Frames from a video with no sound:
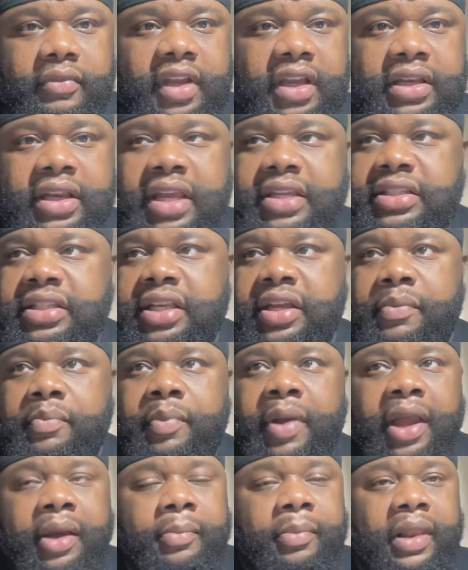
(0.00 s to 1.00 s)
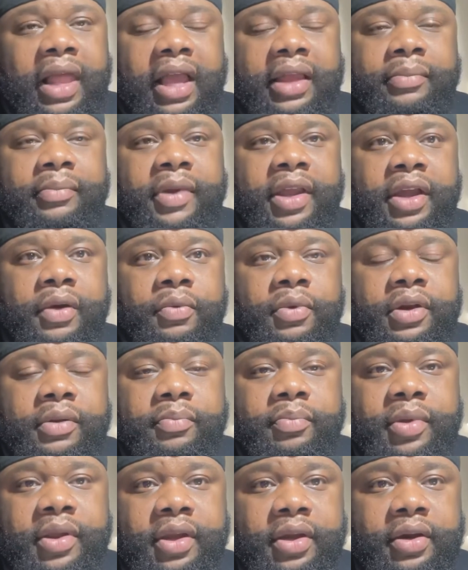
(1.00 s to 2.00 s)
They see a big black man with a
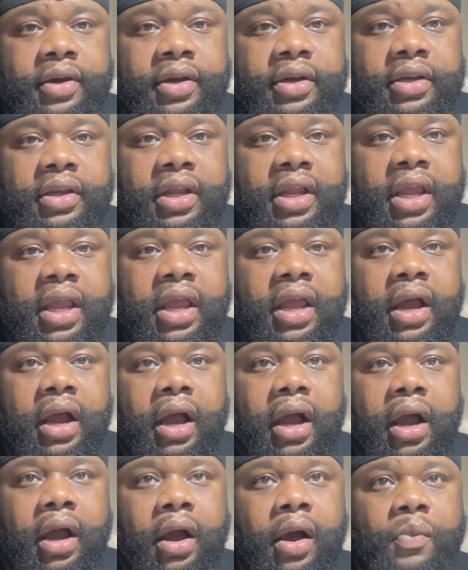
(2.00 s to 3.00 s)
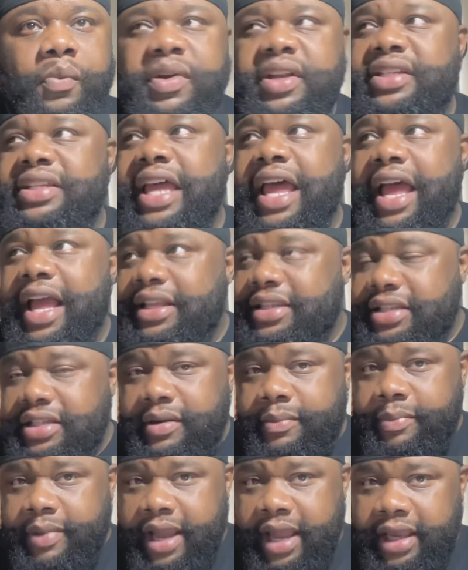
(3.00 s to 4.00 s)
beard, with his hat to the
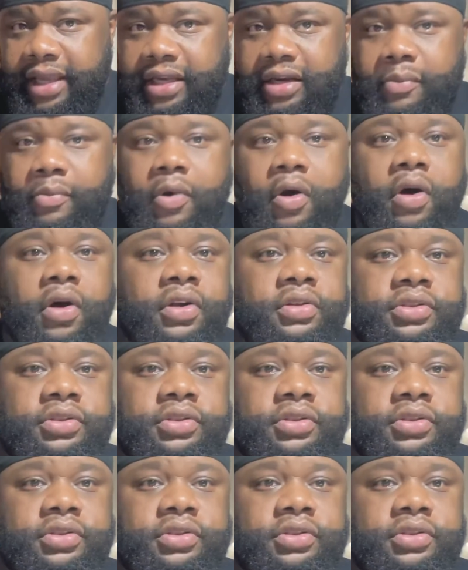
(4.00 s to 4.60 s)
back, and I'm all